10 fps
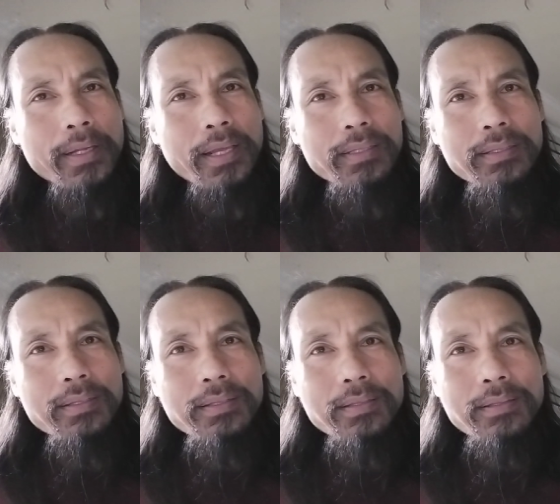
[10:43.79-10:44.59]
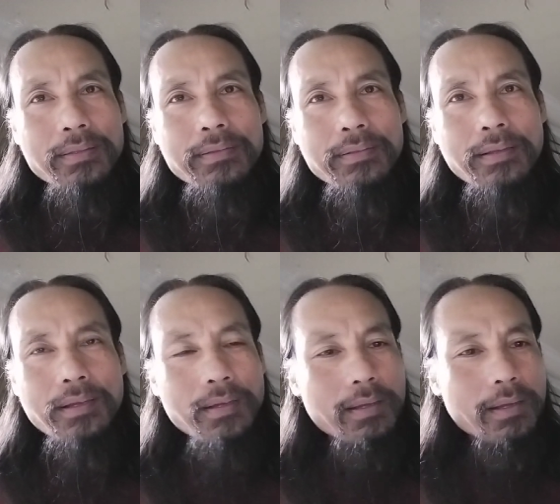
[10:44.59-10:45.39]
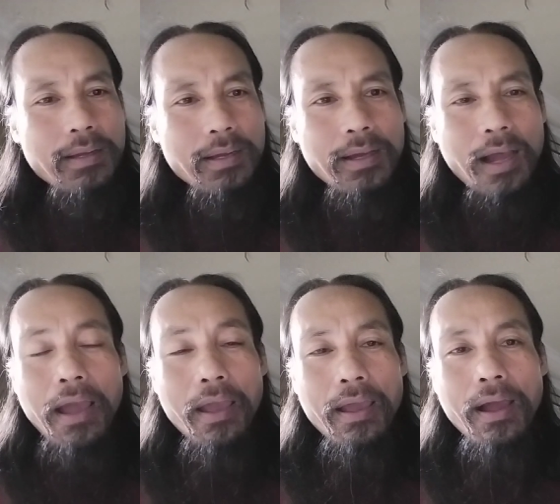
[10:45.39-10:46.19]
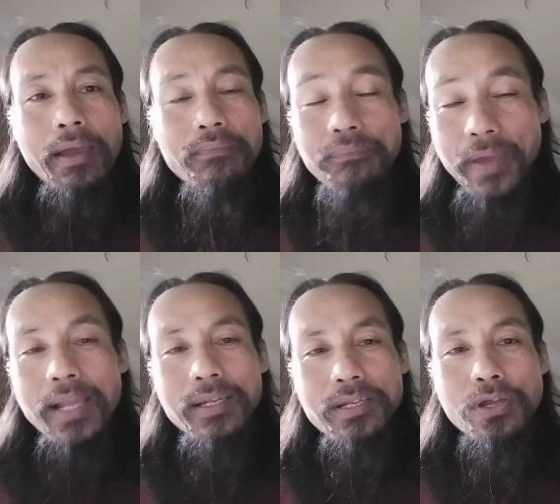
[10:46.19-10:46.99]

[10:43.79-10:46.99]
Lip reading: that I fail.